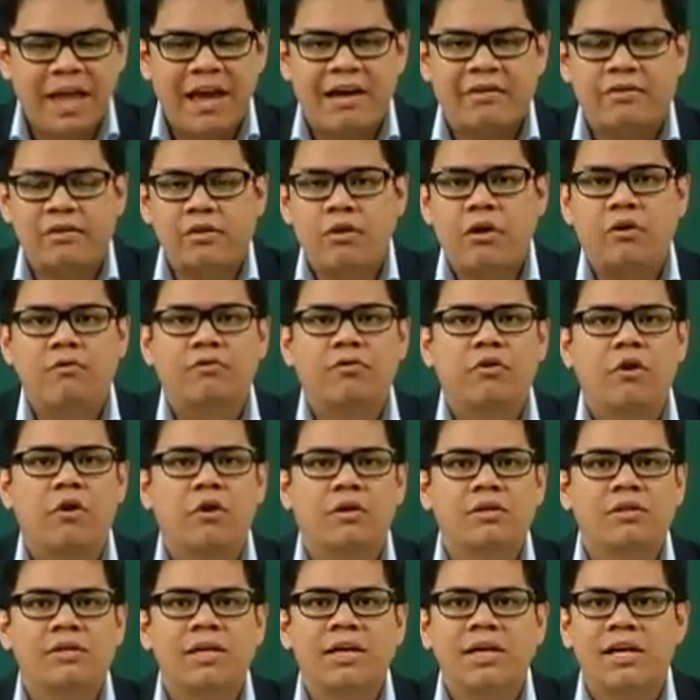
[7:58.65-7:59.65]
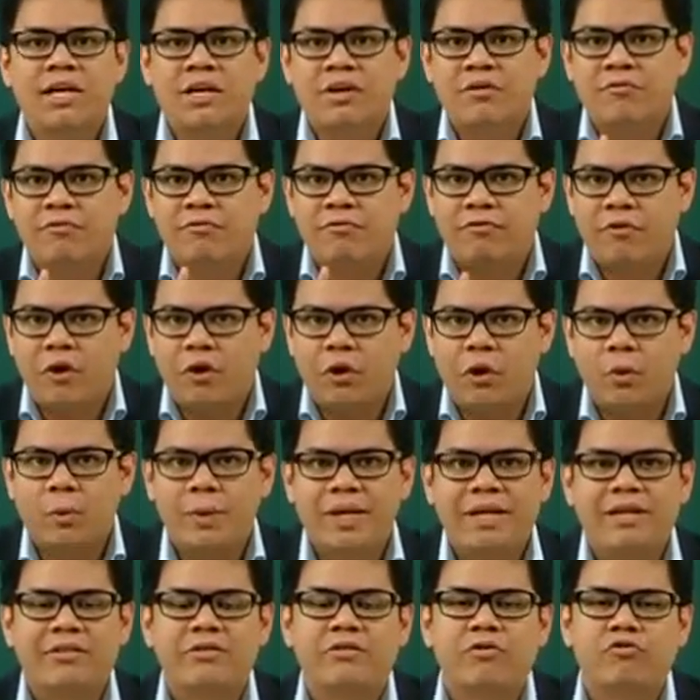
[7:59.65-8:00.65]
and of course,
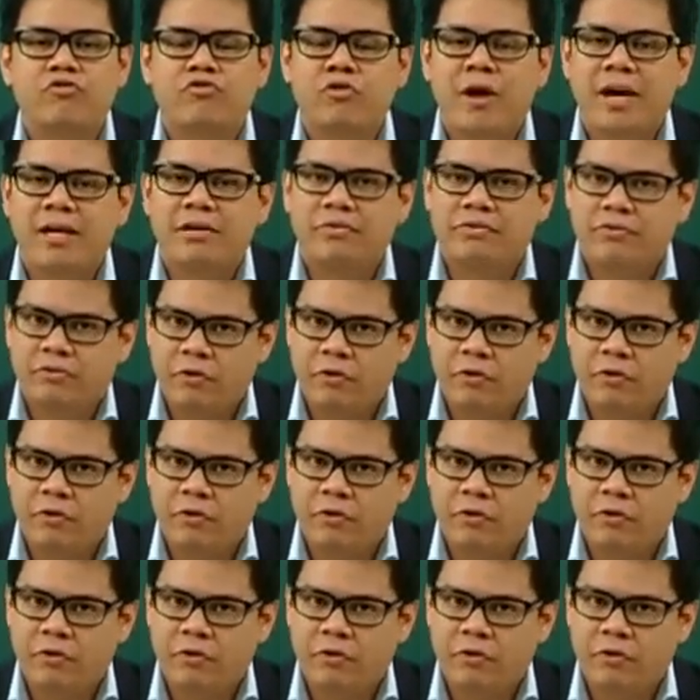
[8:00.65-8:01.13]
following the right